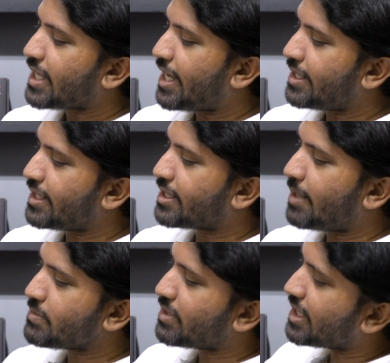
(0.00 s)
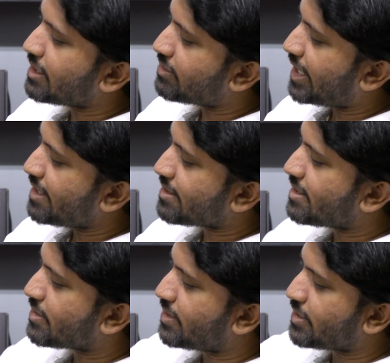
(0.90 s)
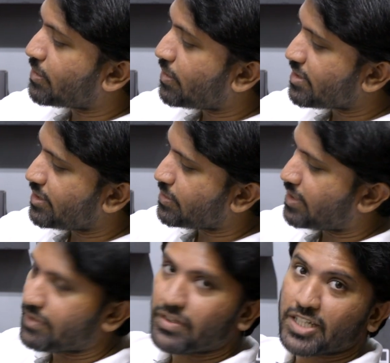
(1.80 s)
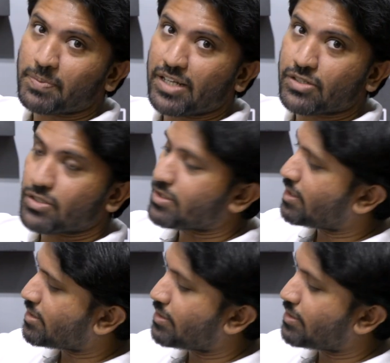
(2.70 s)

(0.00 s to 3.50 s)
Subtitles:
And it comes with a little riser, so this goes into one of your expansion slots.